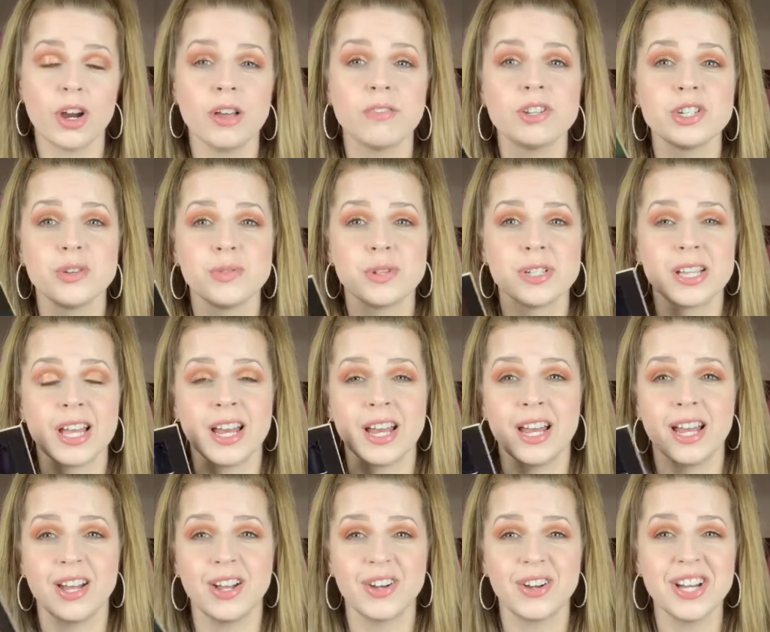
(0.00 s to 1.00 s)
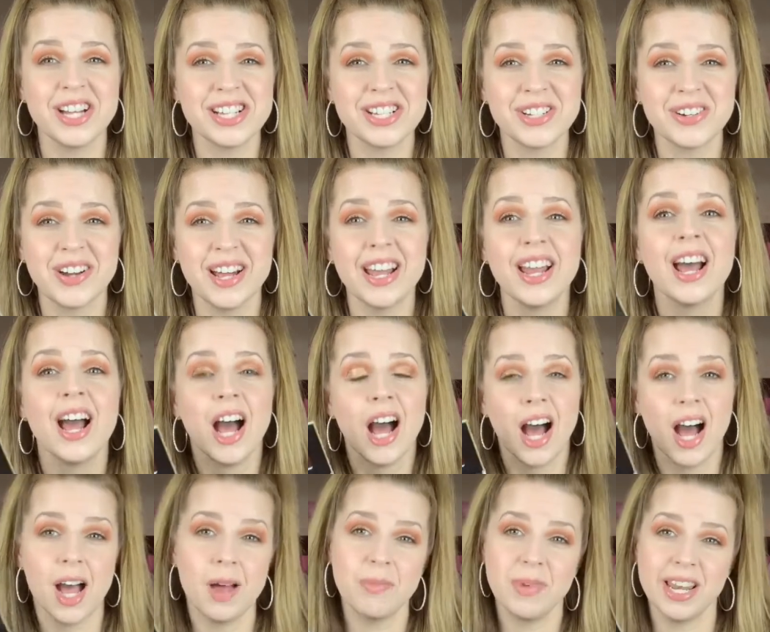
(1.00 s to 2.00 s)
If she was going to agree to it,
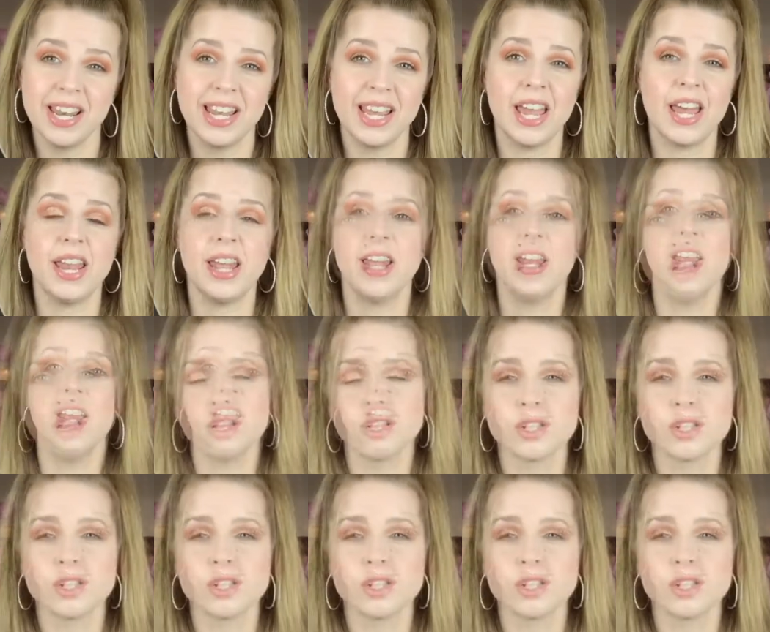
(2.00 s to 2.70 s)
I'm going to get it.